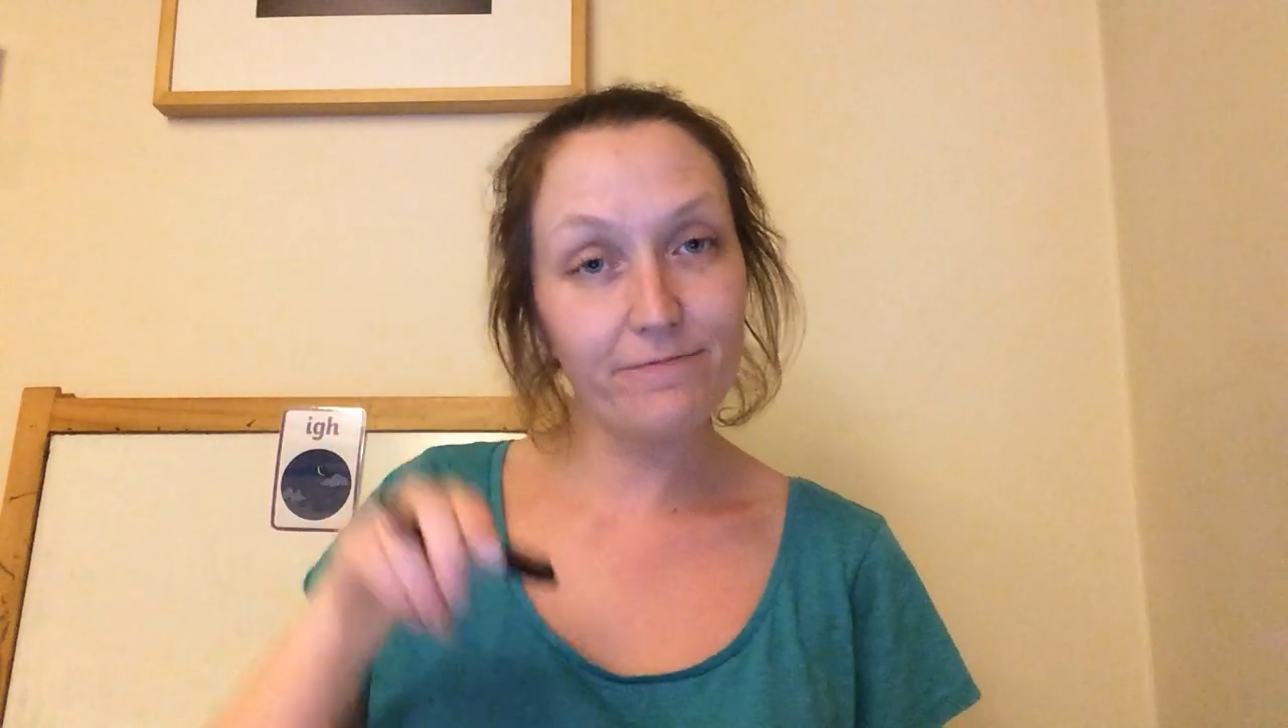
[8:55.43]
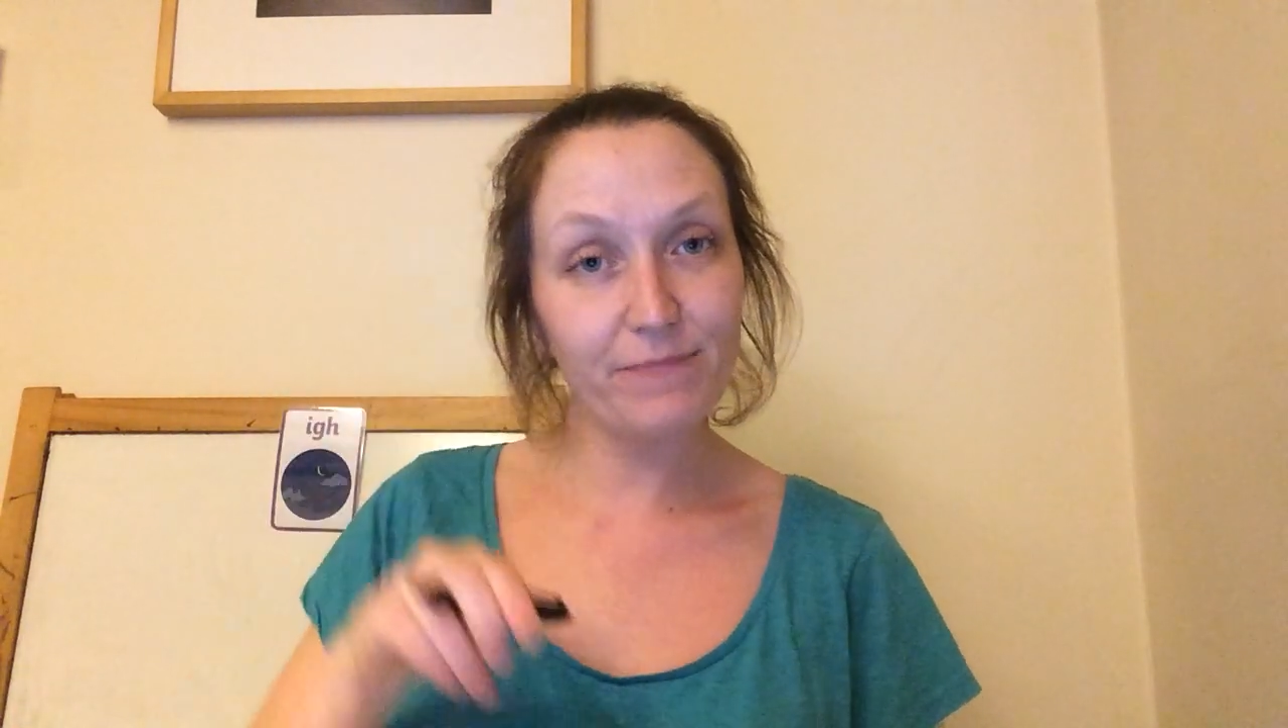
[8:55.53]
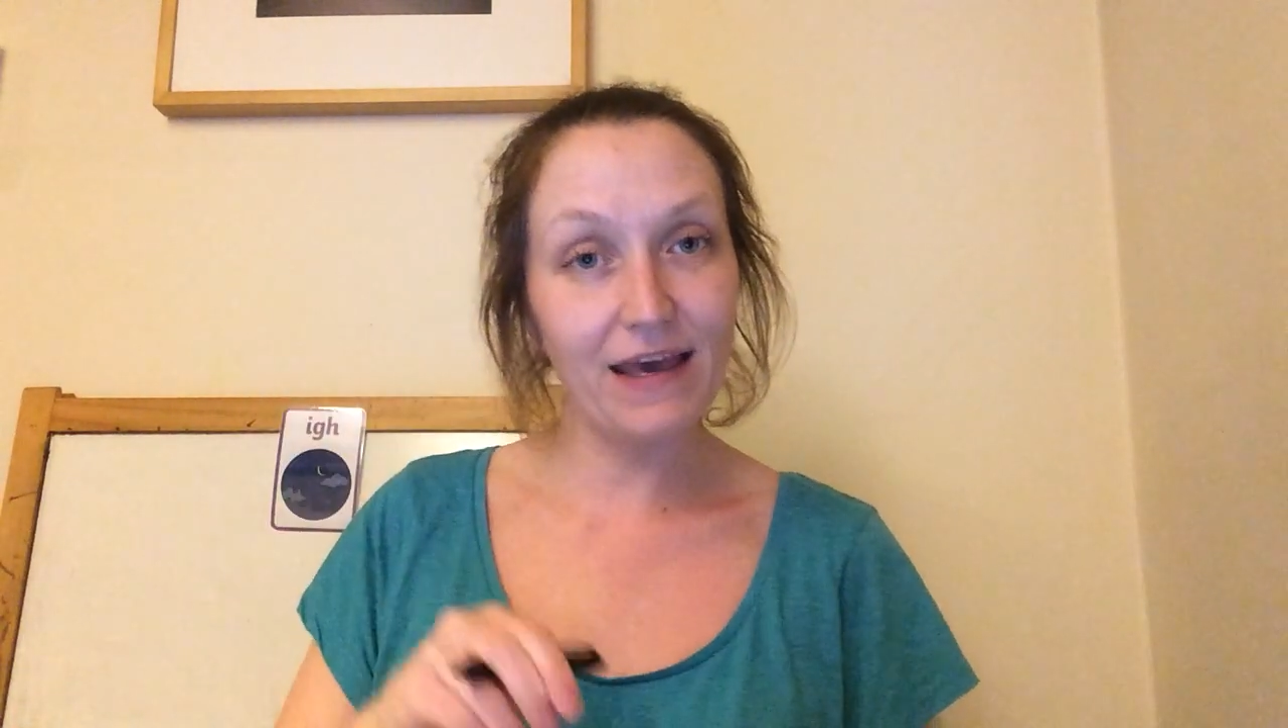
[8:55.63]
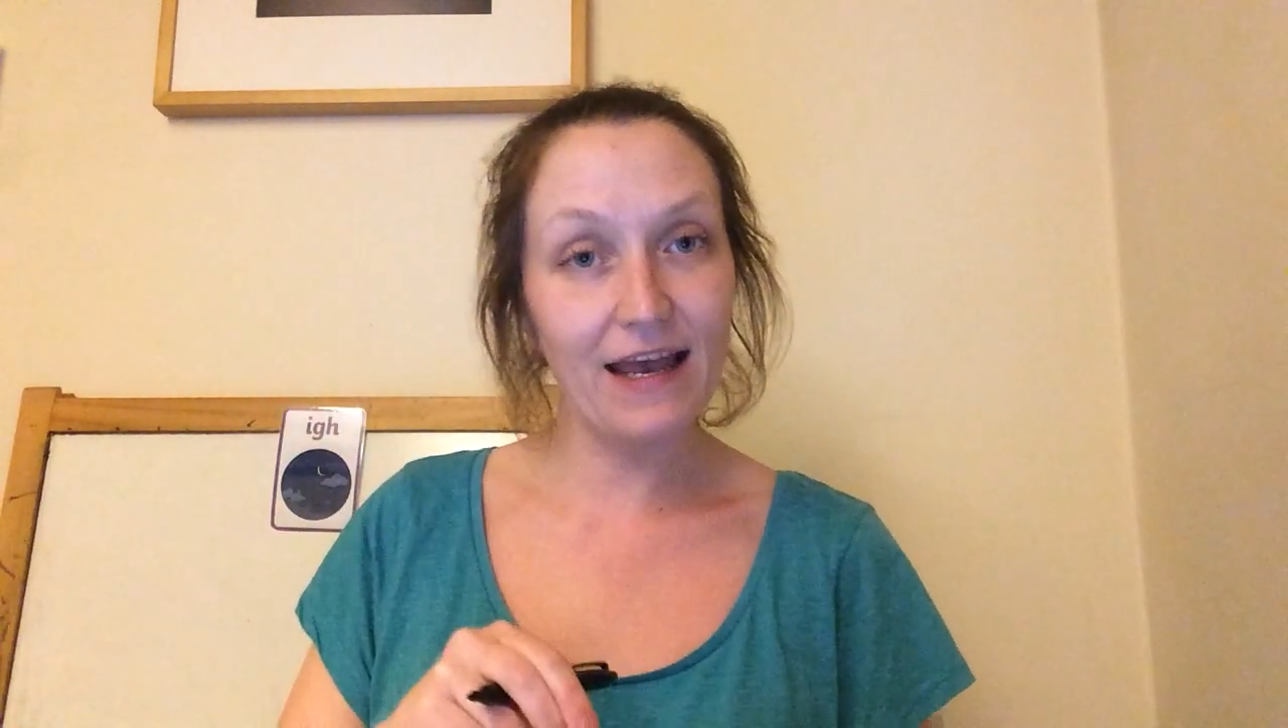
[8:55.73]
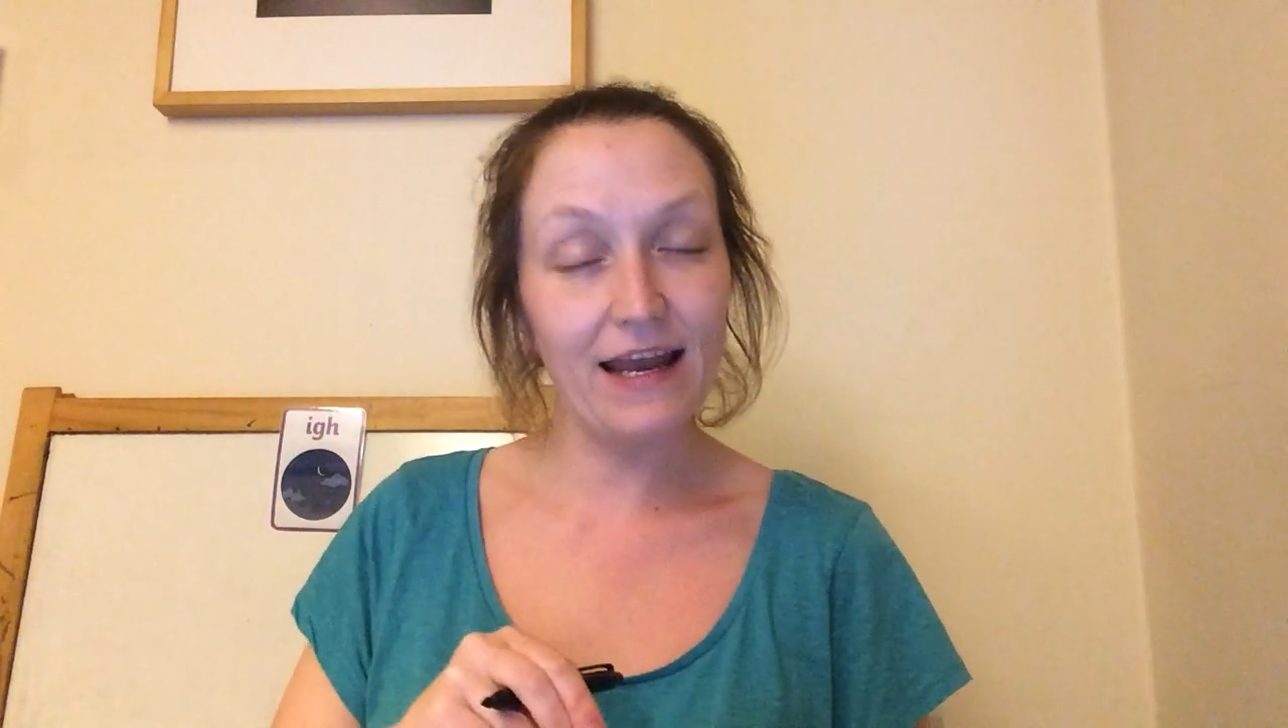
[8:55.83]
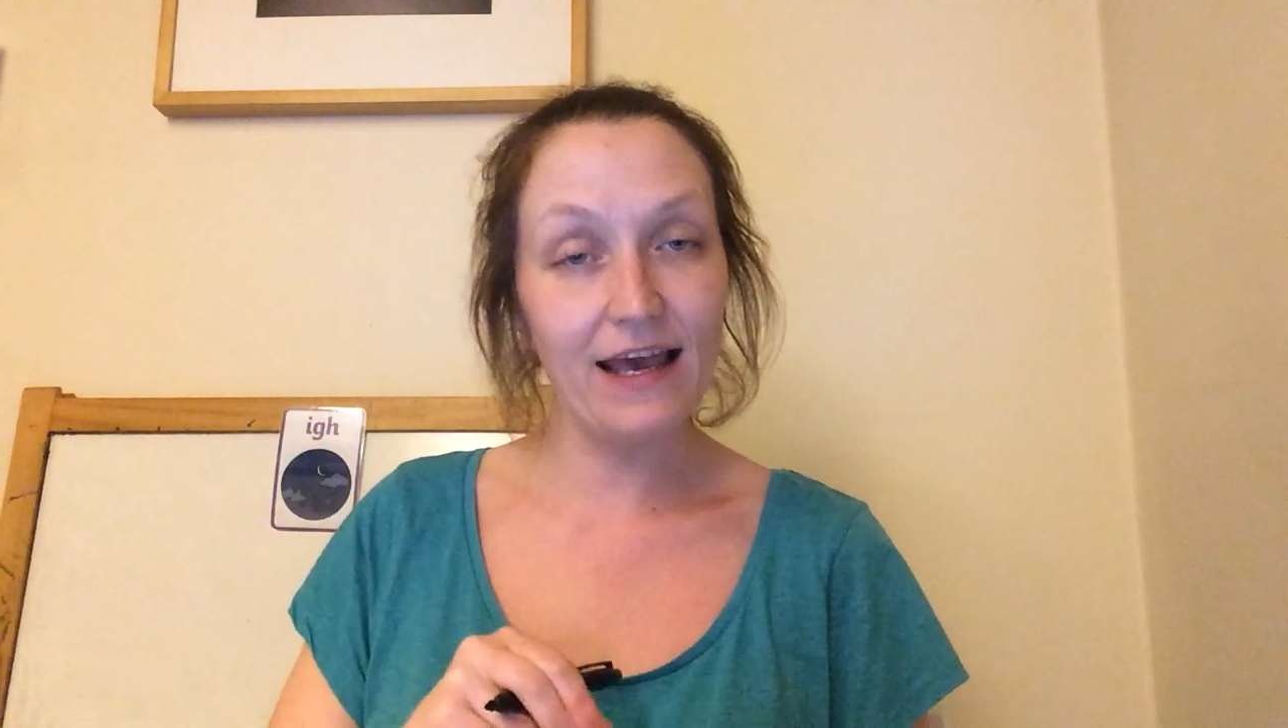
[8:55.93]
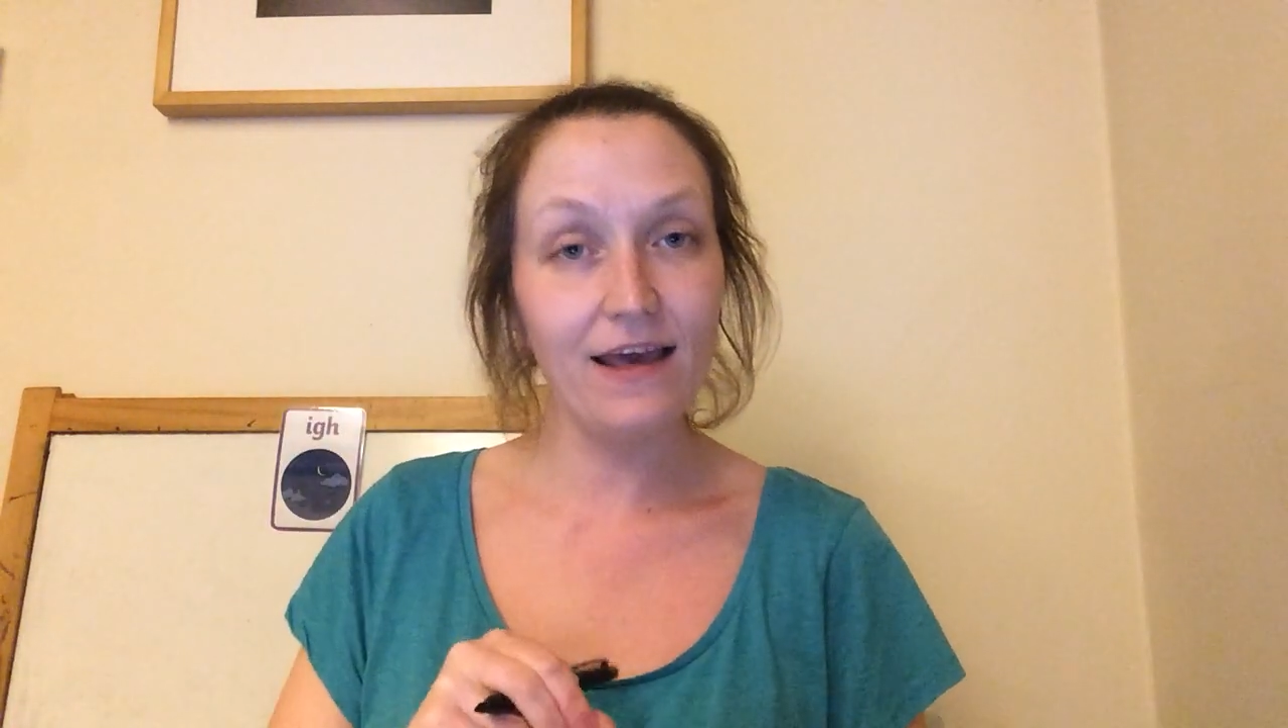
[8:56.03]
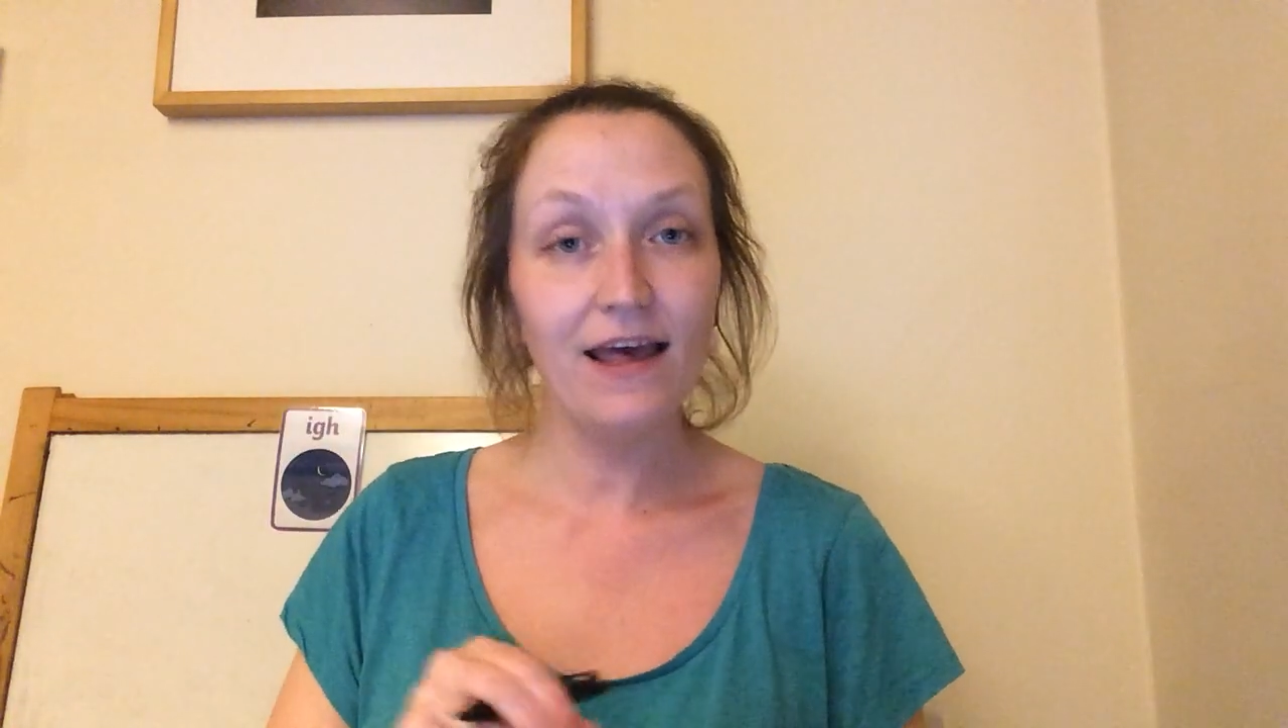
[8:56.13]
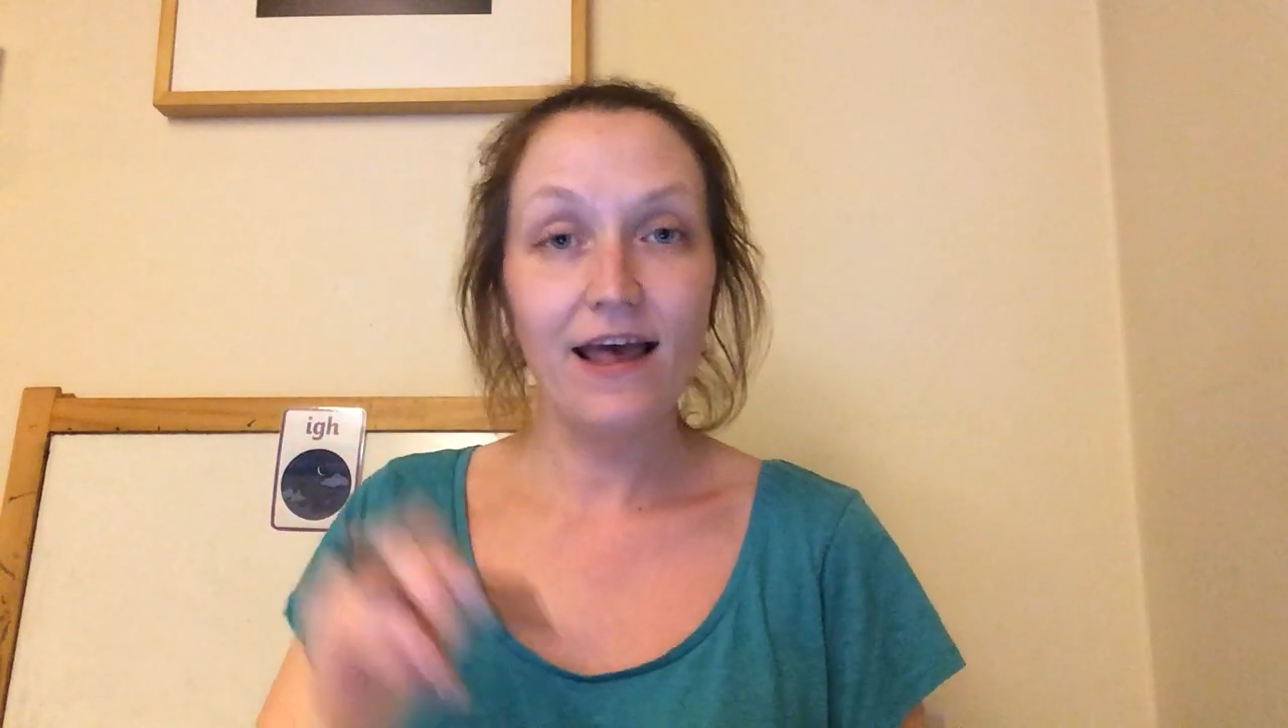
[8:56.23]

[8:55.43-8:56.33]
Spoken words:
beginning